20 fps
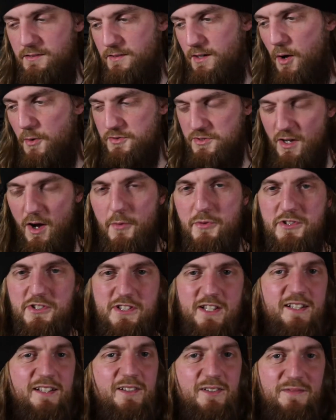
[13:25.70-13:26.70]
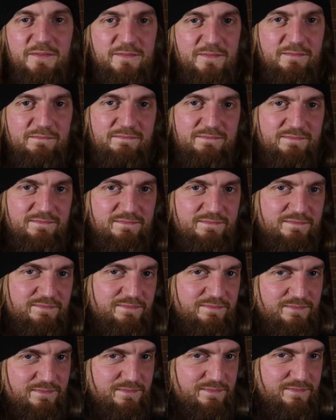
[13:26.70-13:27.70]
I was just a little
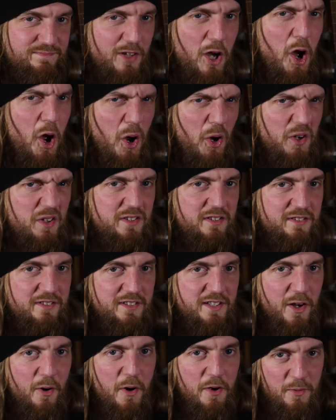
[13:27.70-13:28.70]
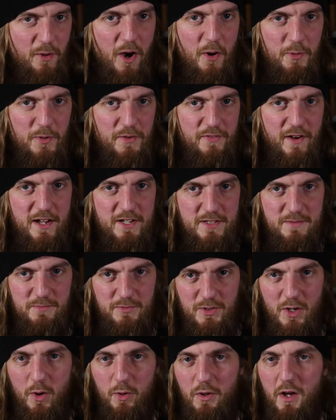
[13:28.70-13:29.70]
irked. You know, I would have had some
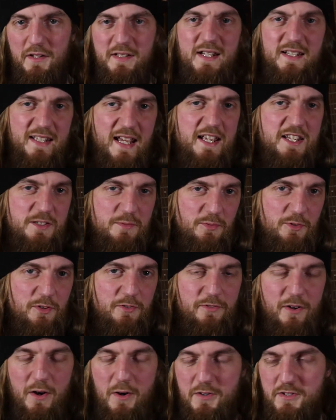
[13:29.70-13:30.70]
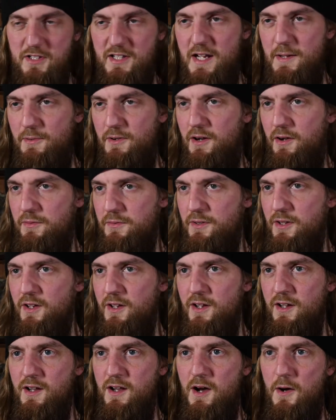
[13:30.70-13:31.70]
gold. I did get some good photos today, but I
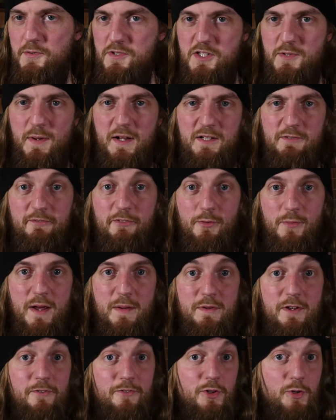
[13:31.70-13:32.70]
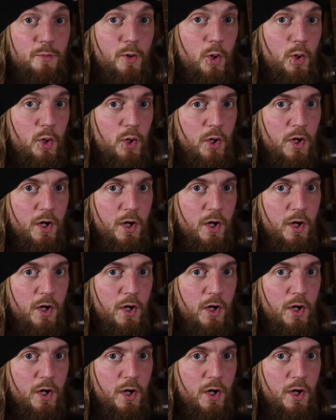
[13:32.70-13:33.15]
was expecting for maybe a few more.